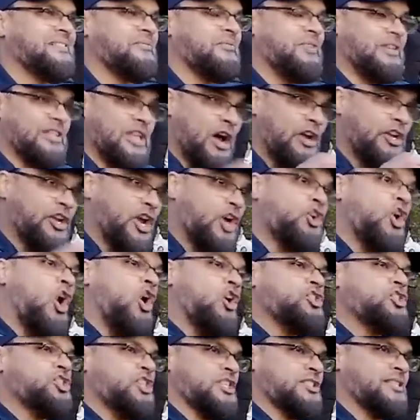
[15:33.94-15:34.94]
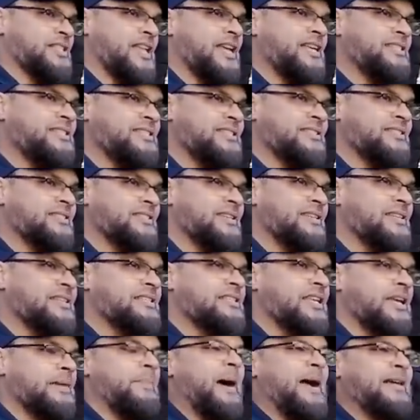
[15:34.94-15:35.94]
without your consciousness,
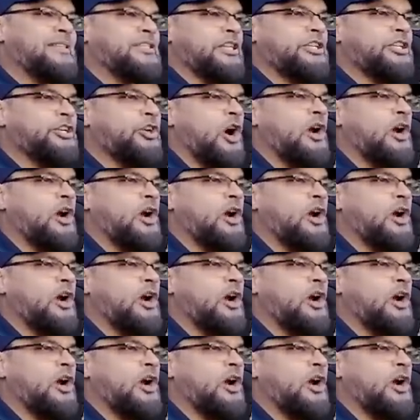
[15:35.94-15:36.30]
imagine